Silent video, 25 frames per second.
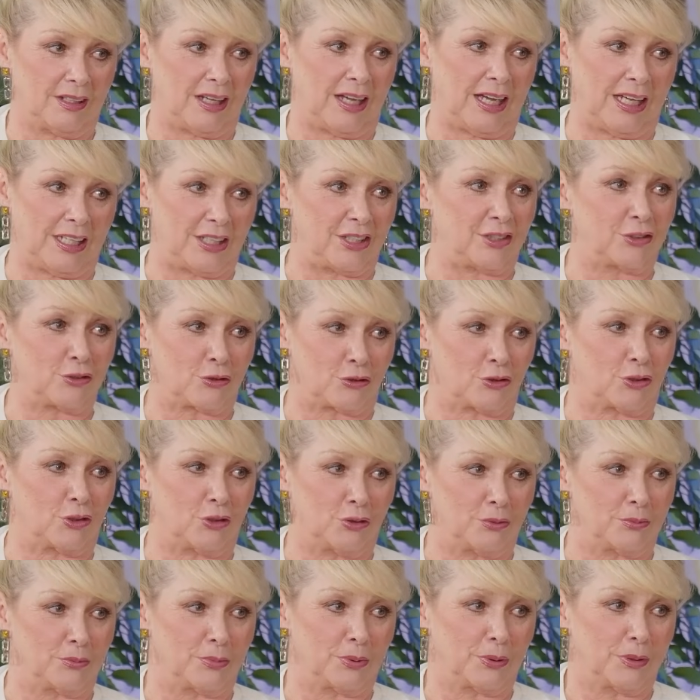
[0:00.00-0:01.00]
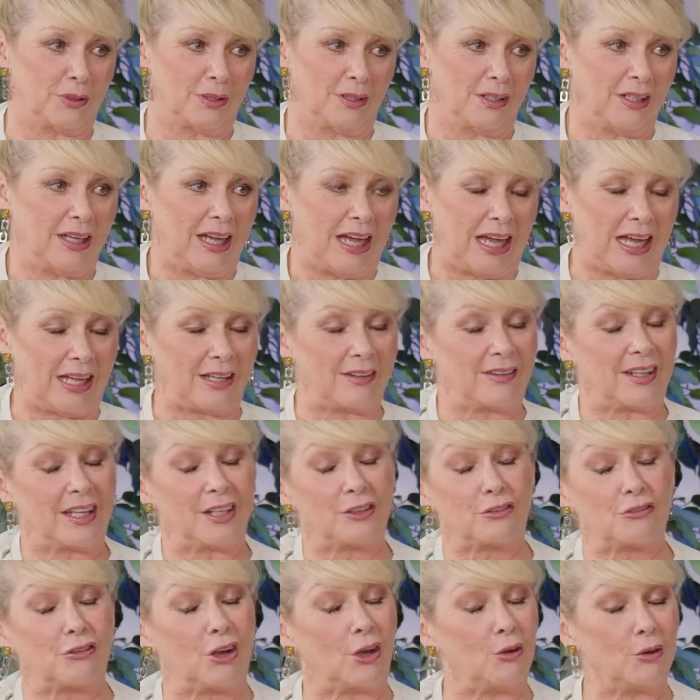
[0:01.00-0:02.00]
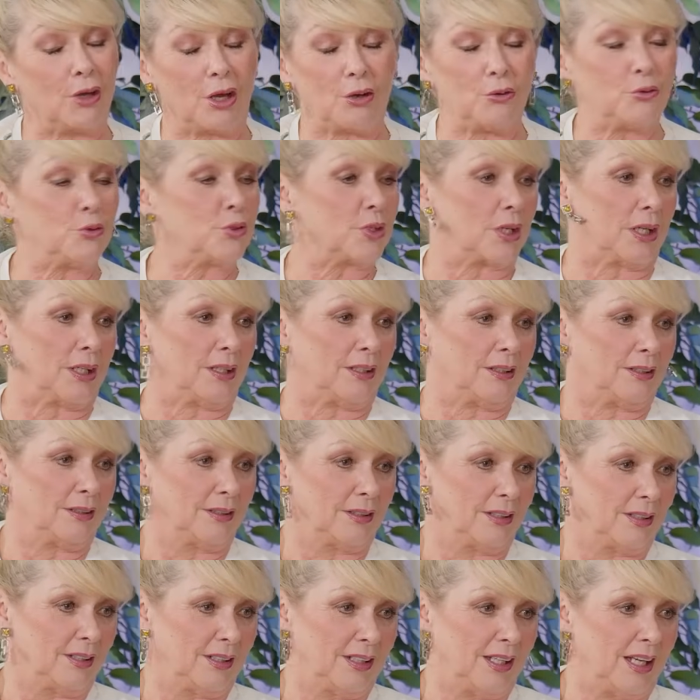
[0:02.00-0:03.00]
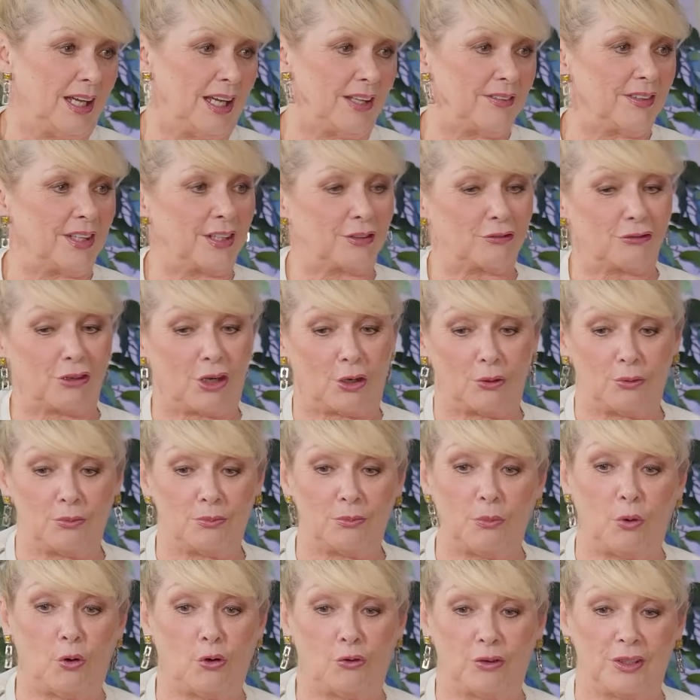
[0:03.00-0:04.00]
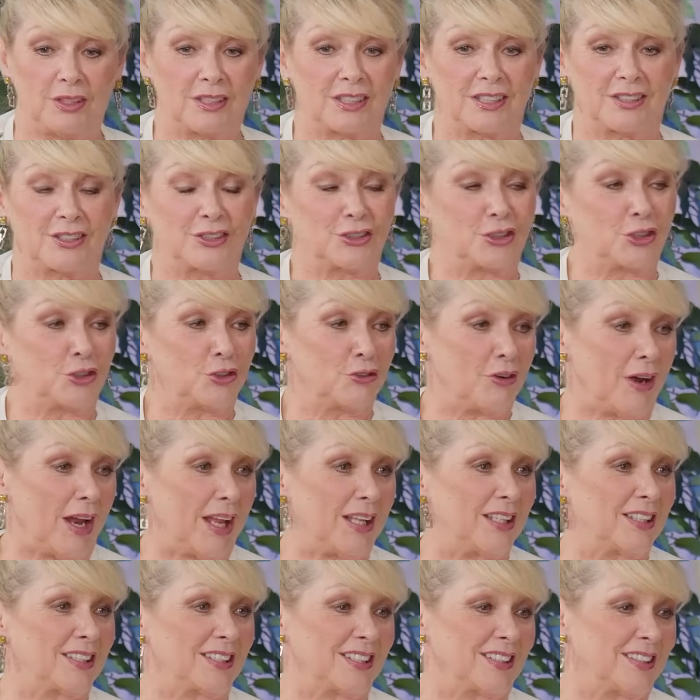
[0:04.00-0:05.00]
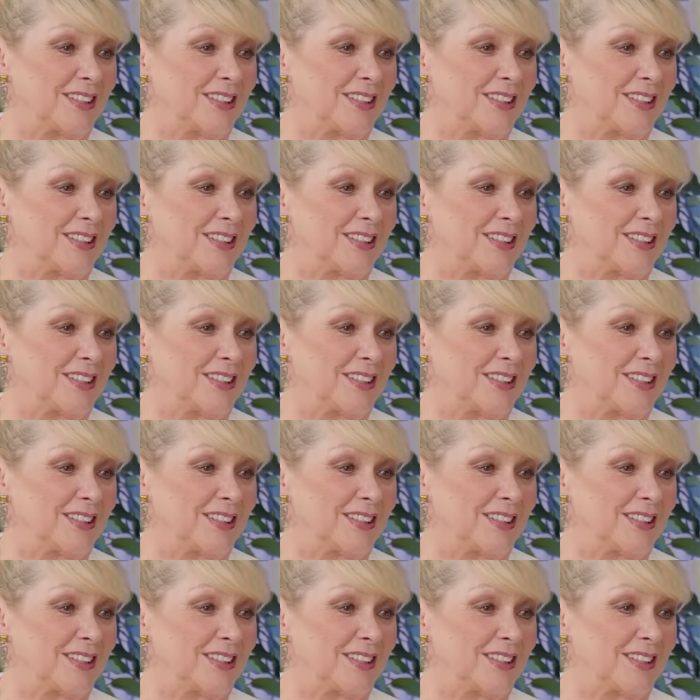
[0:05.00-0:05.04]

age group. And they'd grown older and they'd grown more into the Durans